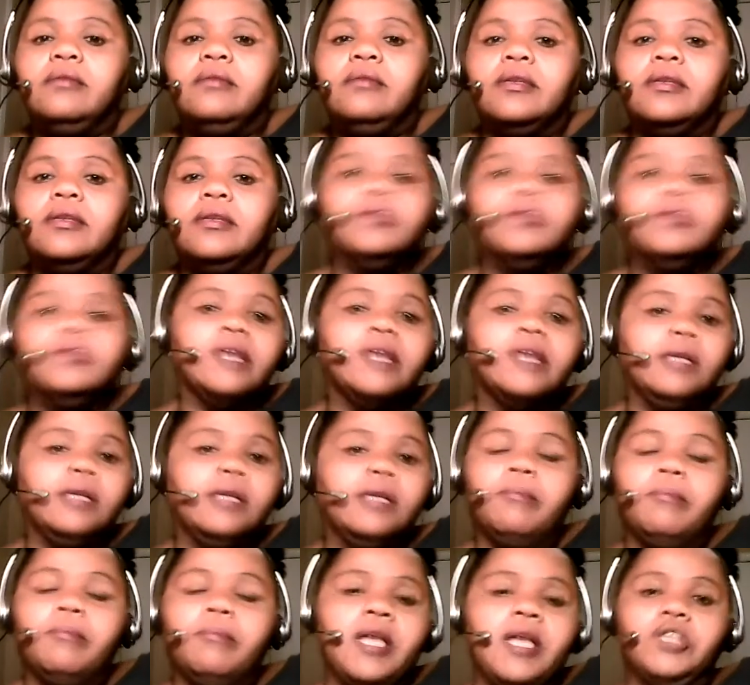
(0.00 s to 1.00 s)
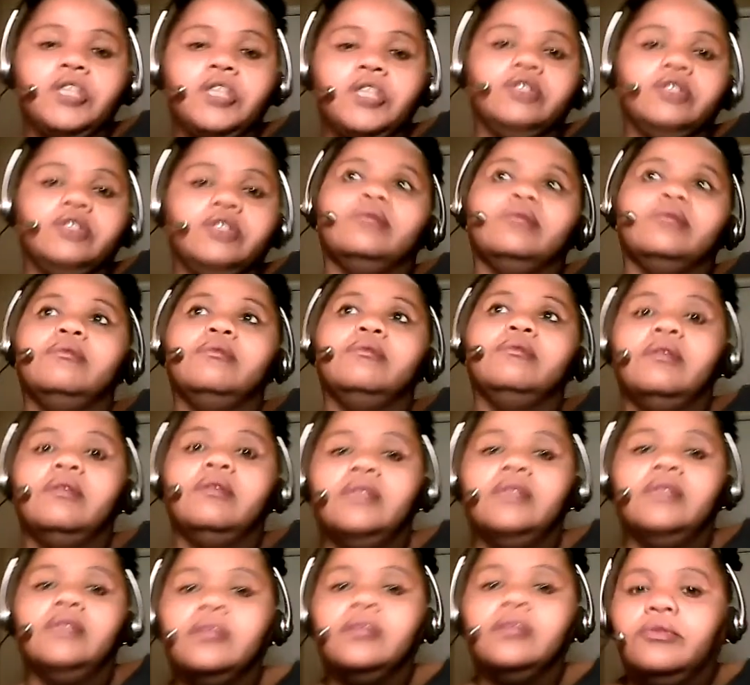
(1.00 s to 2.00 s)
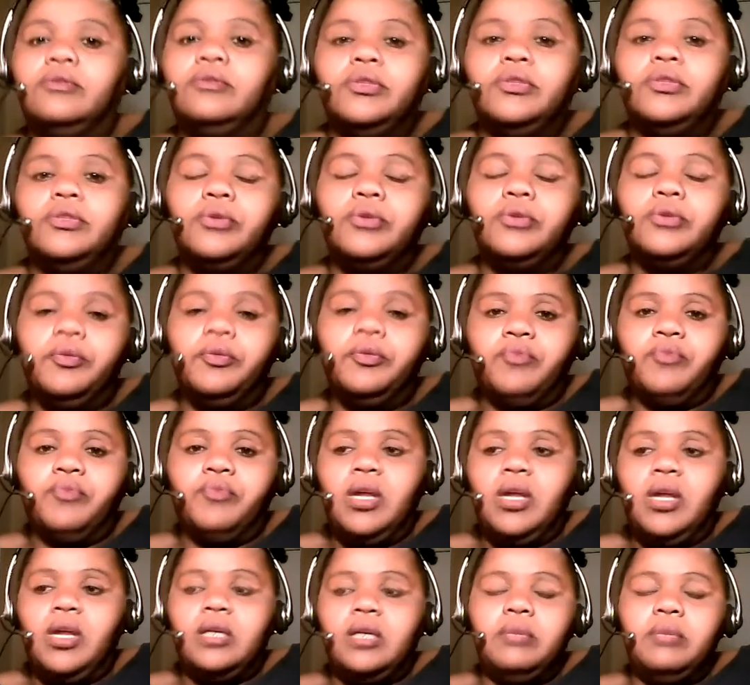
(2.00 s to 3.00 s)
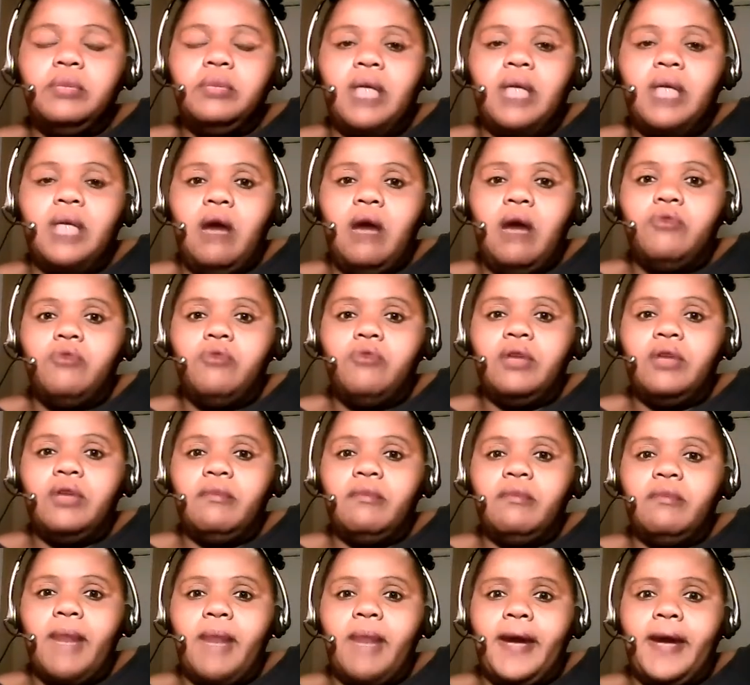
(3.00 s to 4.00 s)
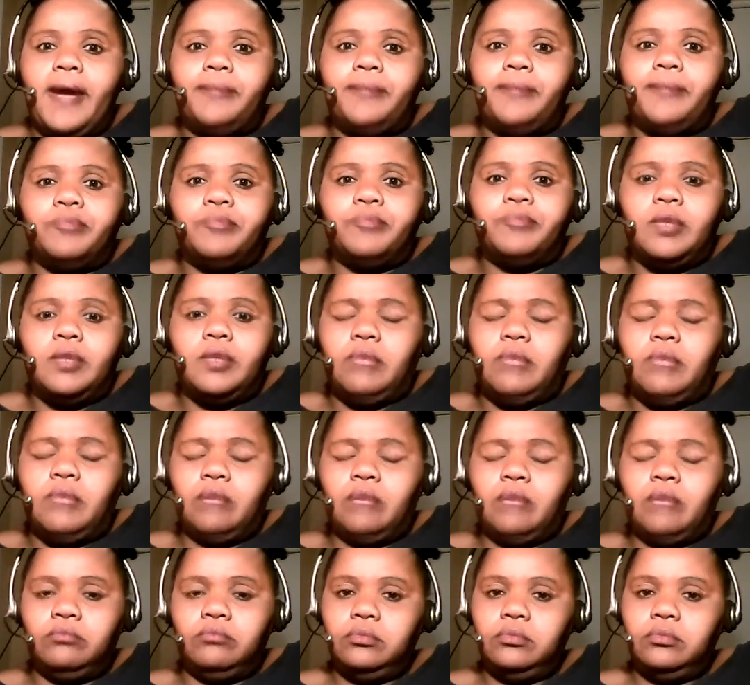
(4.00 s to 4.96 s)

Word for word: They'll look at the manager or whoever is on duty, and they'll be like, oh, never mind. And I'm like,